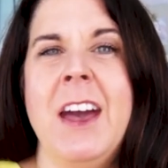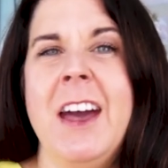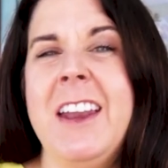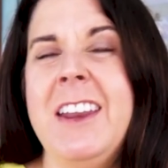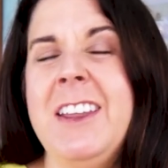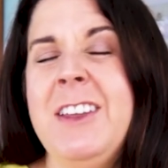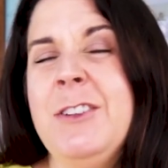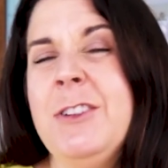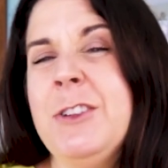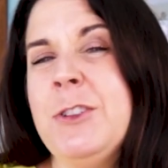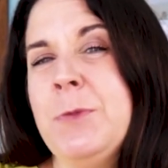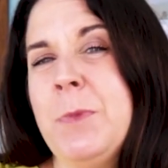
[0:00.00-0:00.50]
How
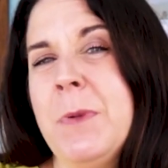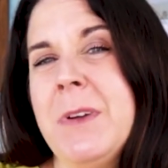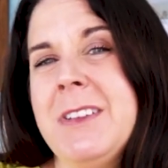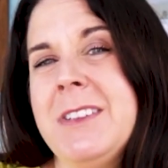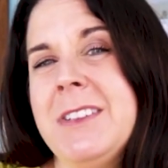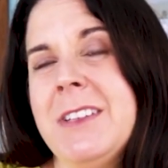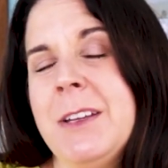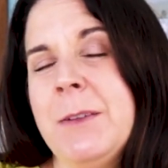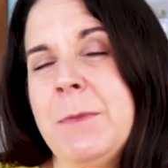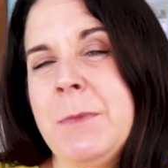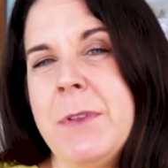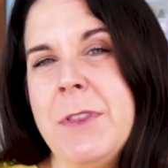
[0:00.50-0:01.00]
do you
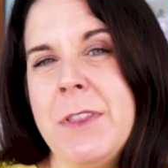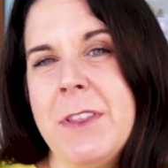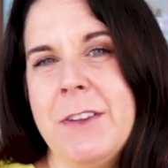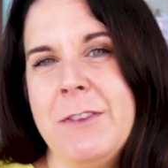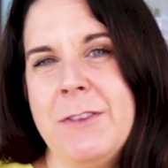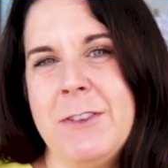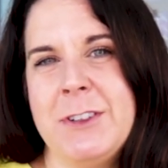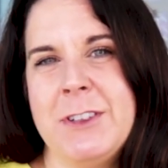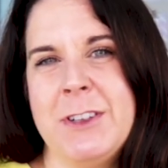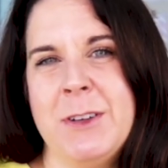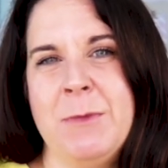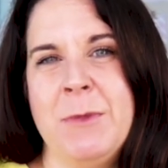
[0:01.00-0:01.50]
express empathy
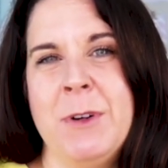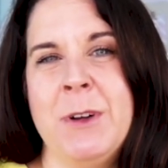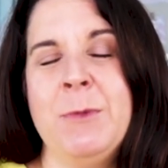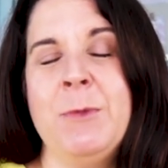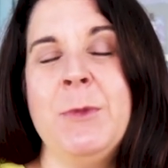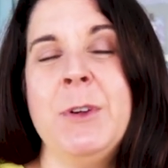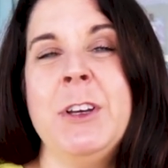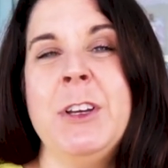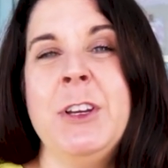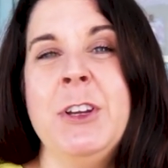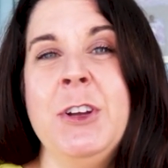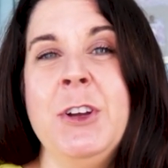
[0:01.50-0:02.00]
for someone
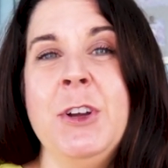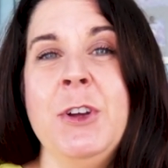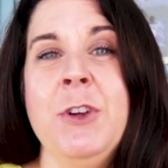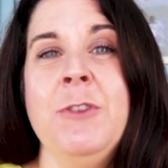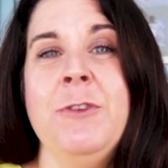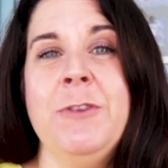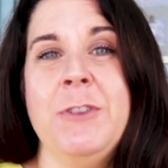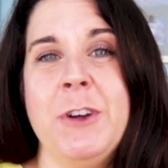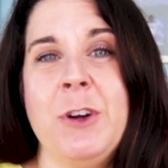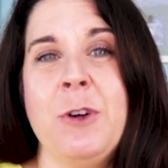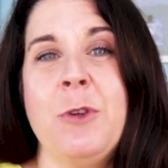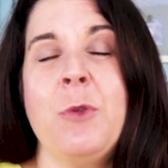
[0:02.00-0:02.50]
when you
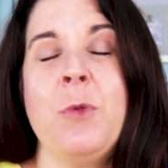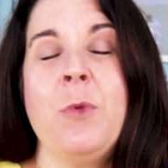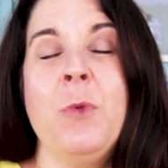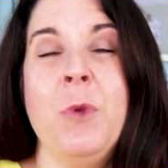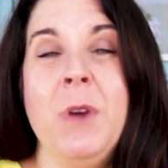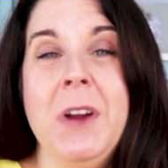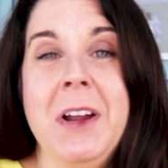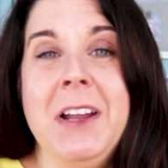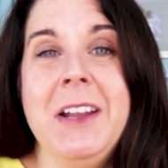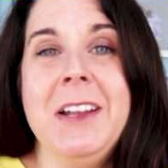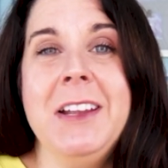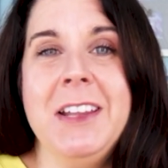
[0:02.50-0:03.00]
feel
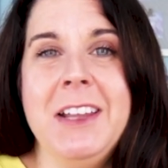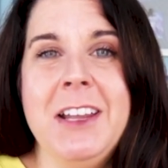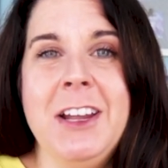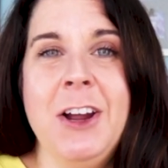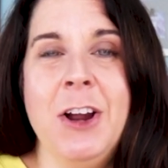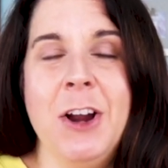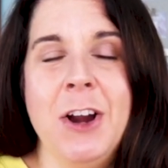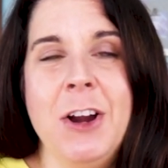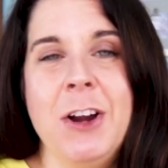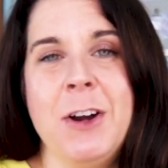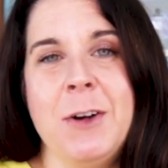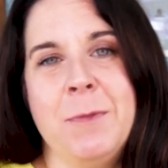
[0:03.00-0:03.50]
really
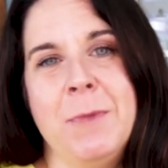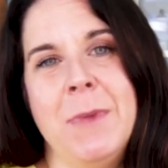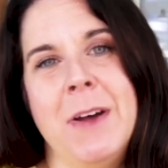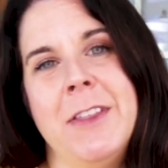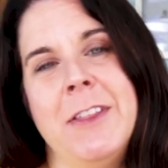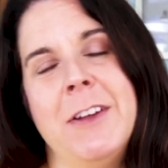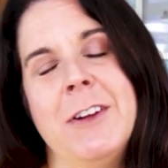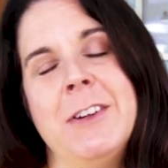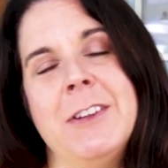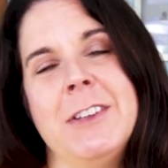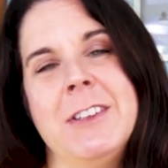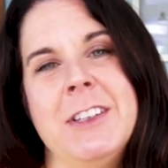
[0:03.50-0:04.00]
hurt by
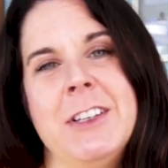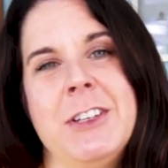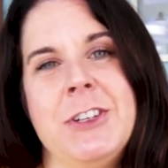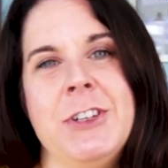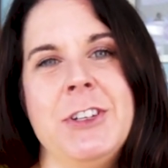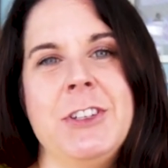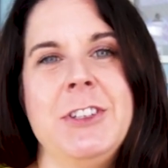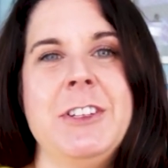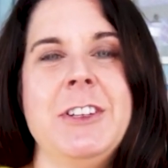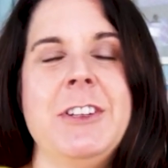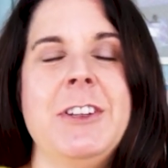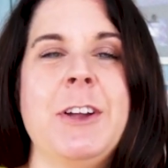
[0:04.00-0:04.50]
their
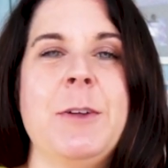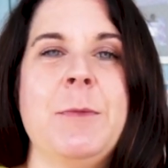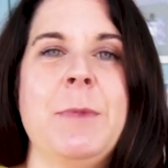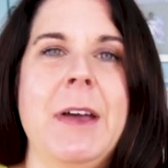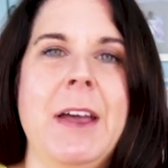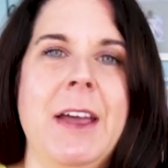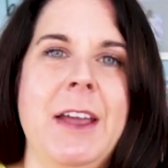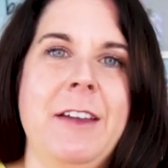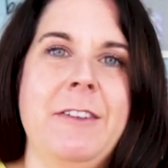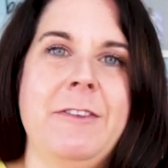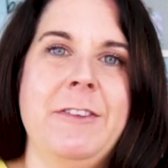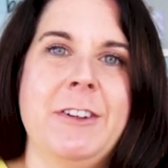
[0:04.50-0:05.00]
decisions and their
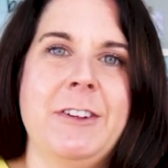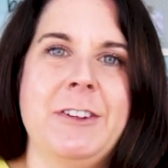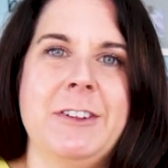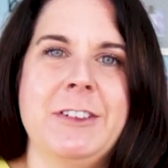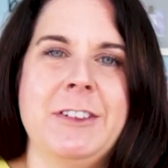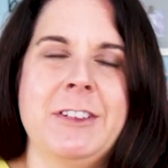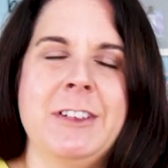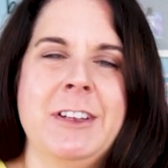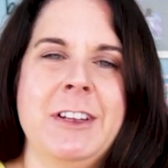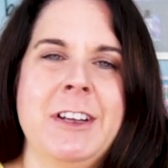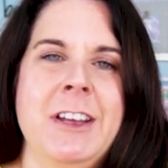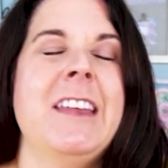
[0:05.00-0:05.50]

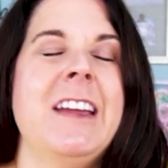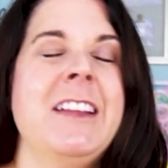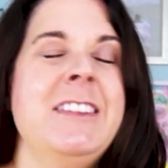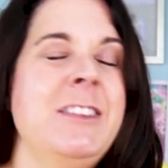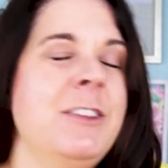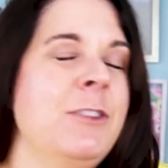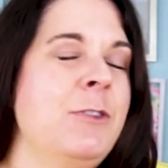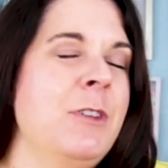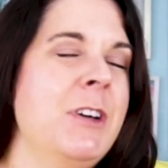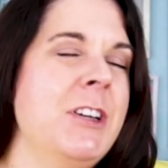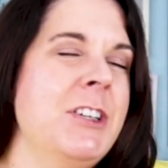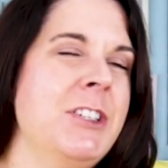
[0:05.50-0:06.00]
behaviors?
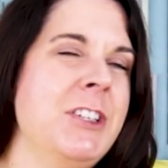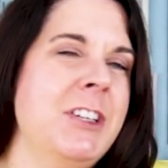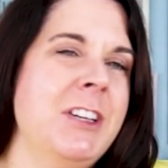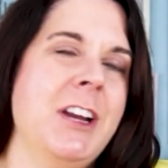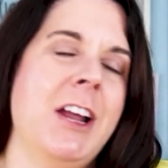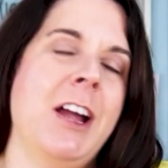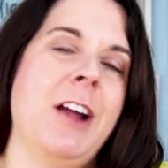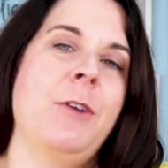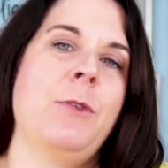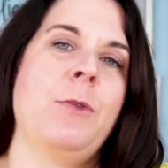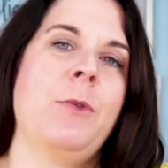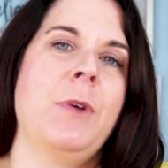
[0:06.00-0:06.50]
That's a
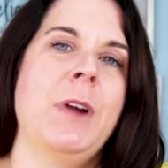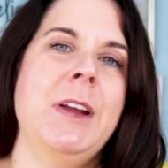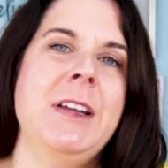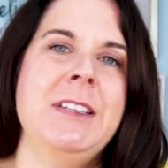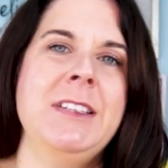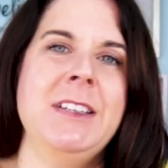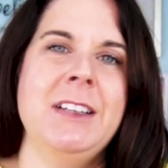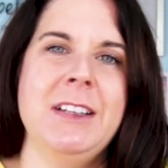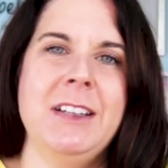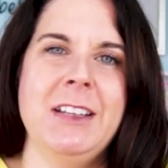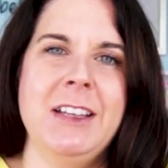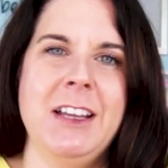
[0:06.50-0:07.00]
question I
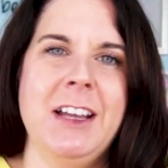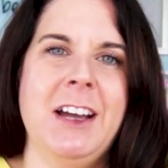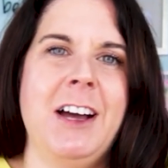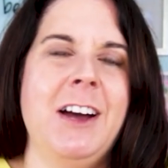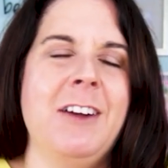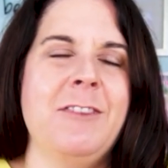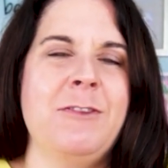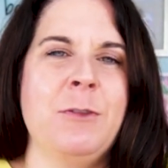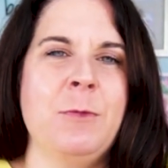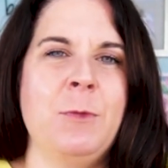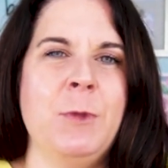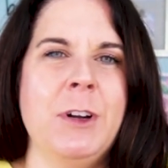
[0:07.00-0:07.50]
recently
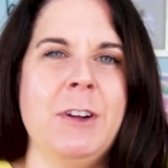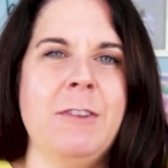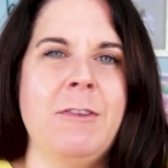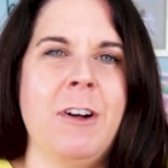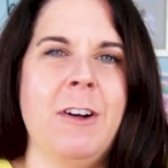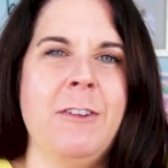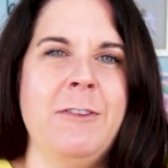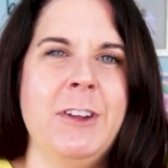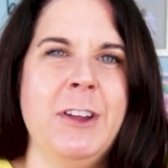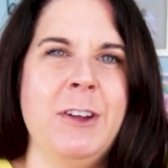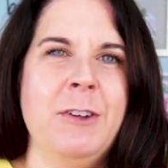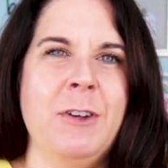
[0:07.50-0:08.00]
got from one of
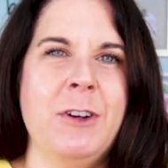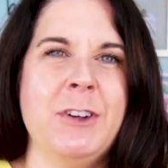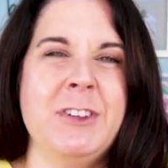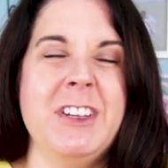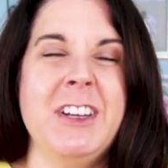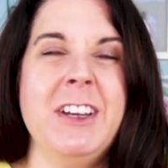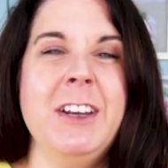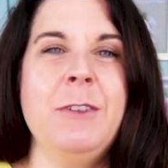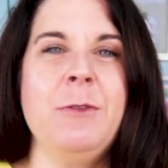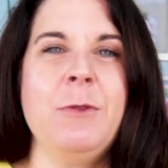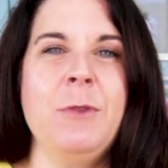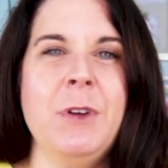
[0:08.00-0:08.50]
our viewers,
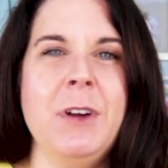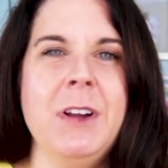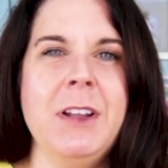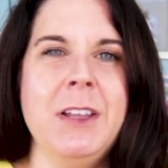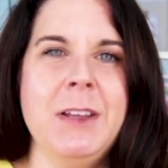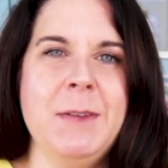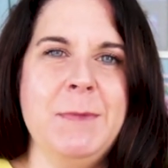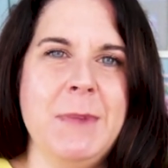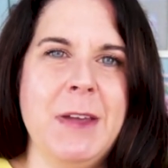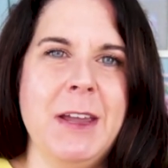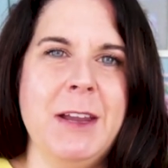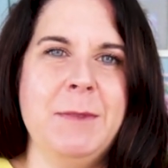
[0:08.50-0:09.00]
and it
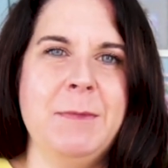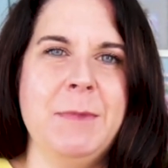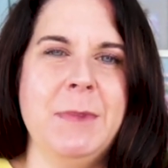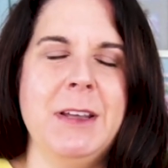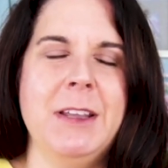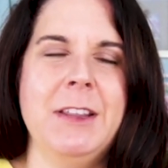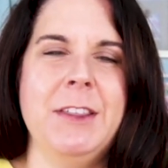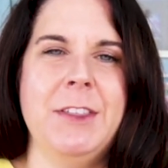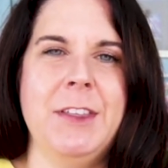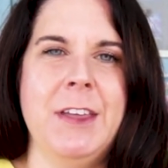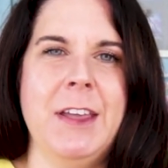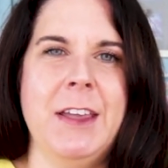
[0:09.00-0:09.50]
really made
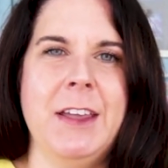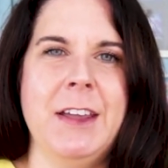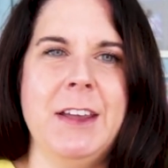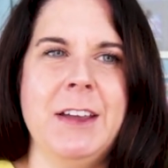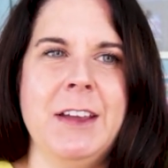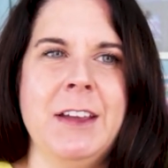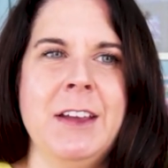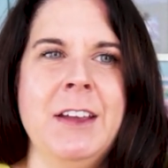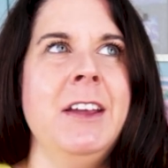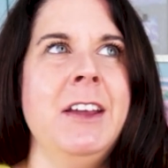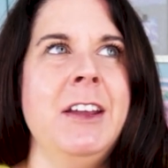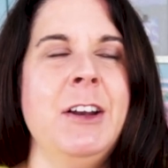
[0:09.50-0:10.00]
me think.